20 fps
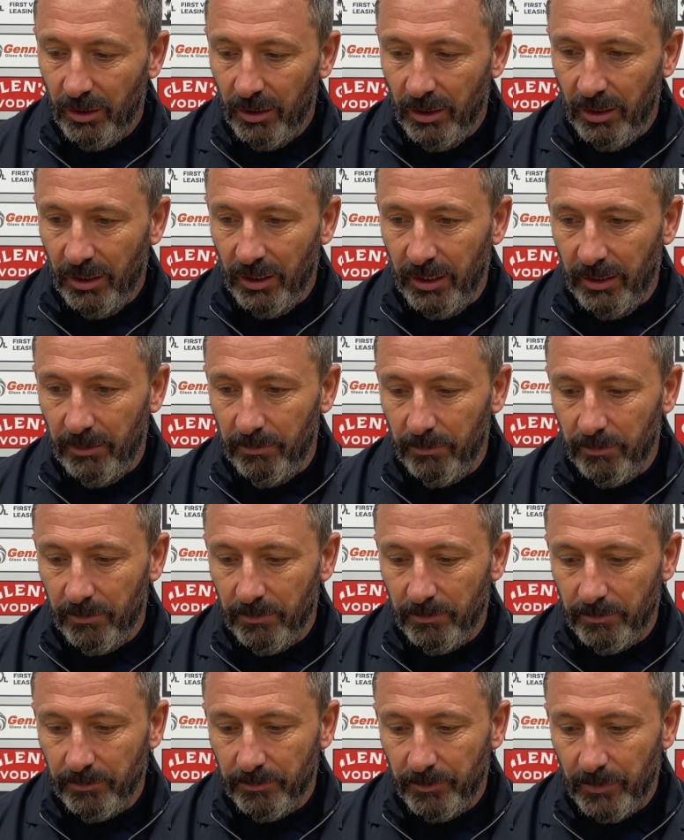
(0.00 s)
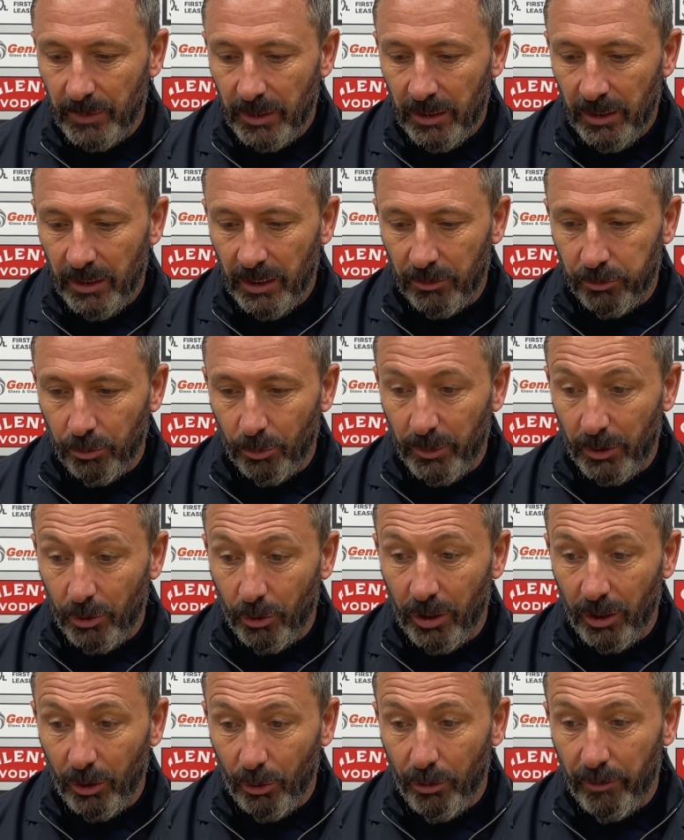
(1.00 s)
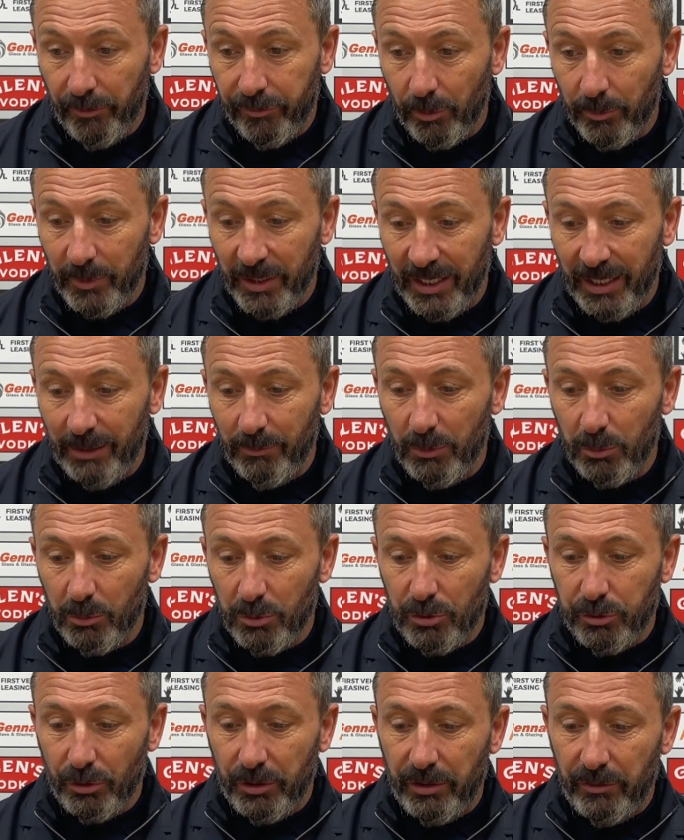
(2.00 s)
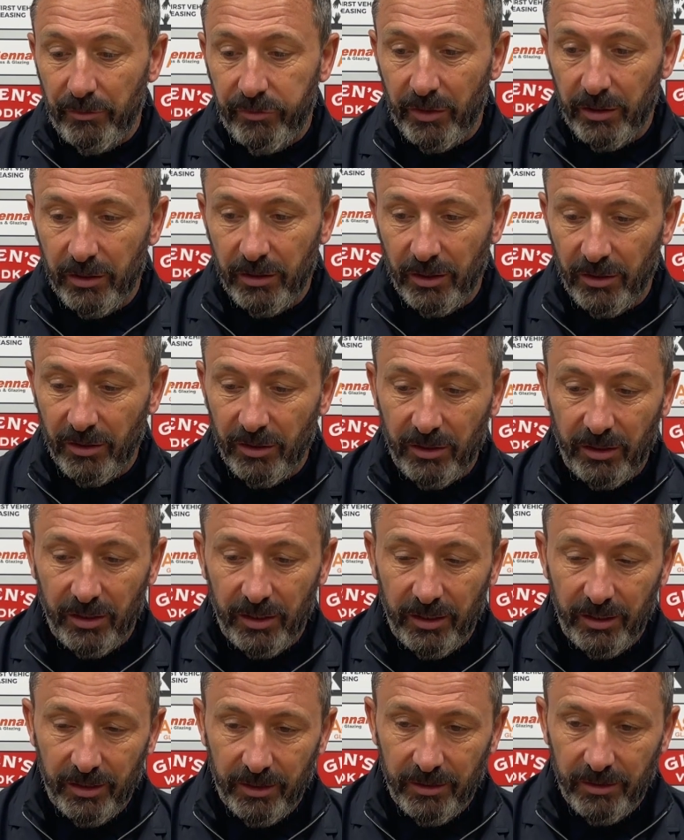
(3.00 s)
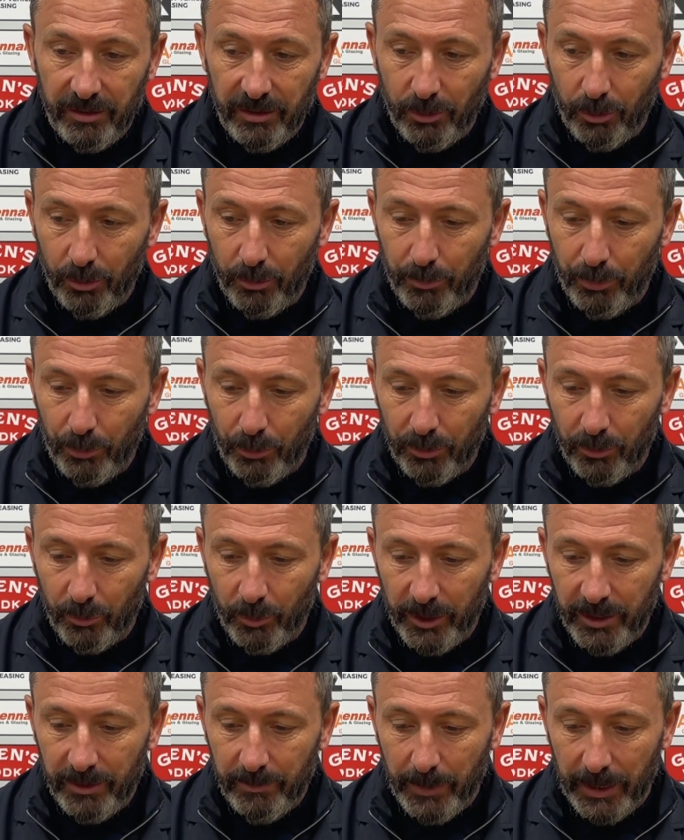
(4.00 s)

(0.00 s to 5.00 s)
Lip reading: I thought we got a lot from the game that I was looking for, other than the important win.